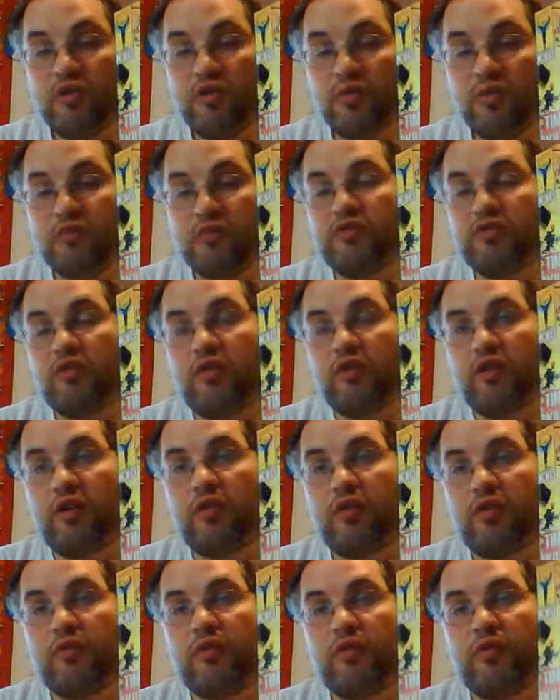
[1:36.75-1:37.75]
which
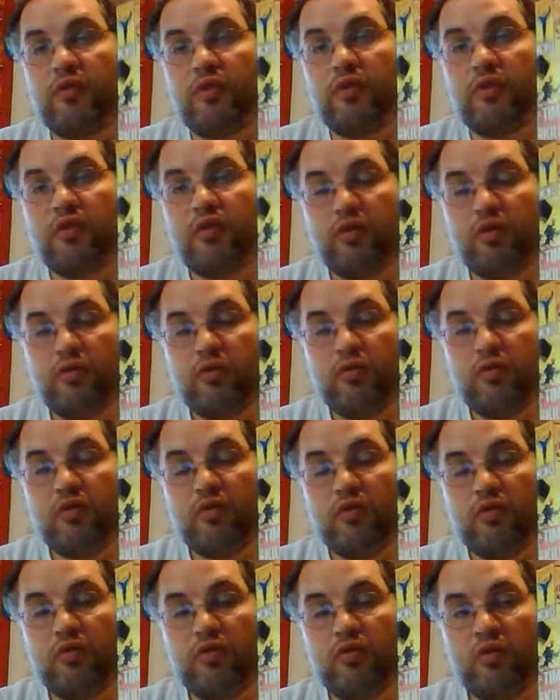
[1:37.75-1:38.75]
Zarrko is going to use
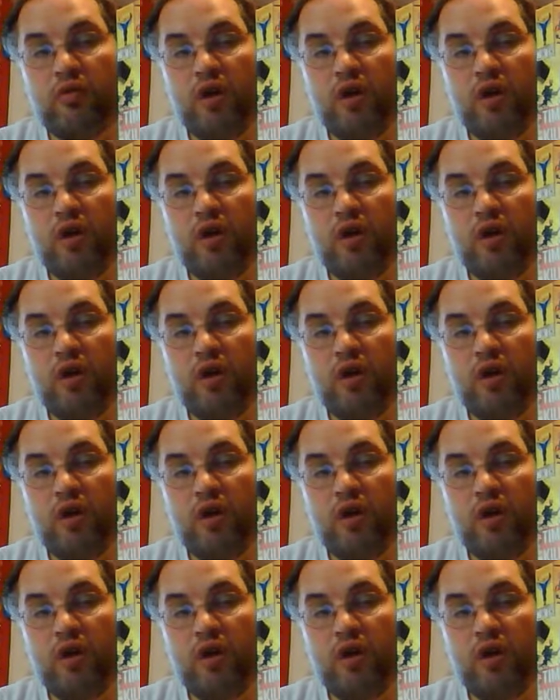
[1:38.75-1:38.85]
to